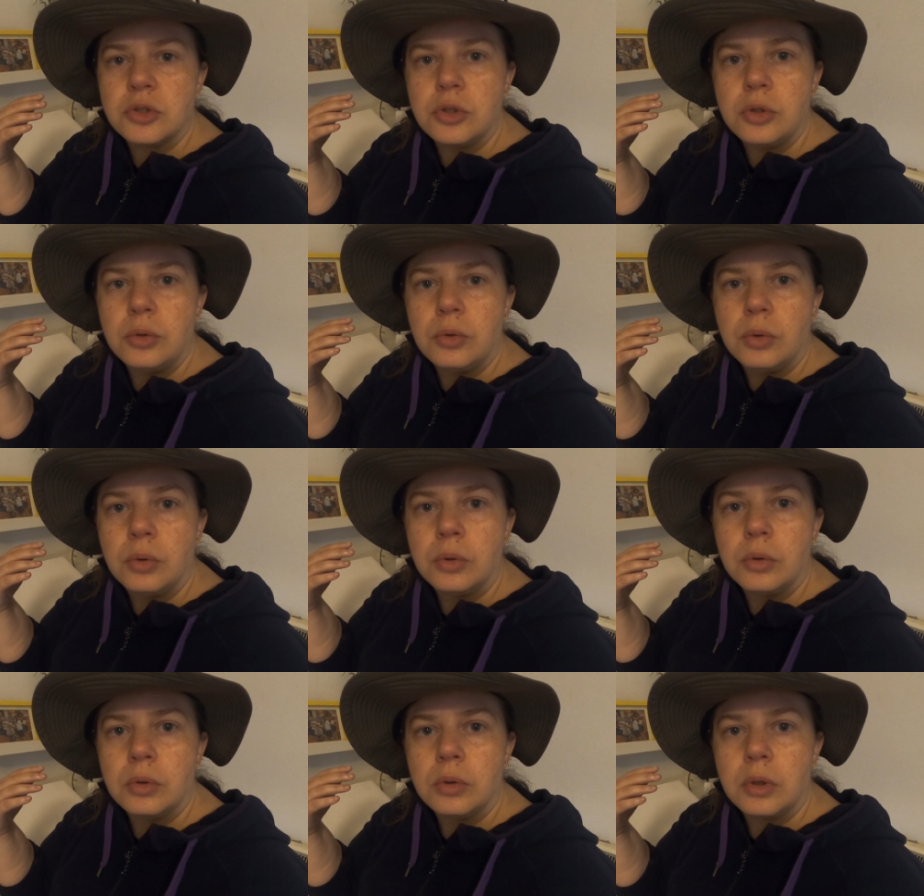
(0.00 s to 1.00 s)
too
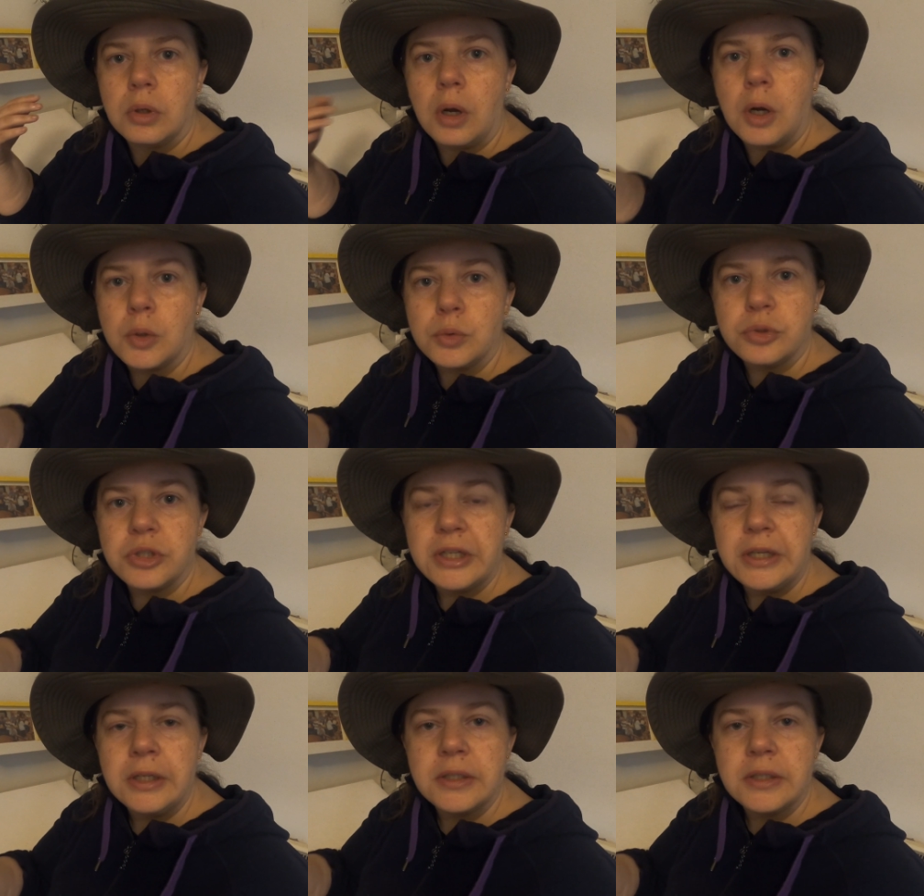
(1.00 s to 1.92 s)
cold,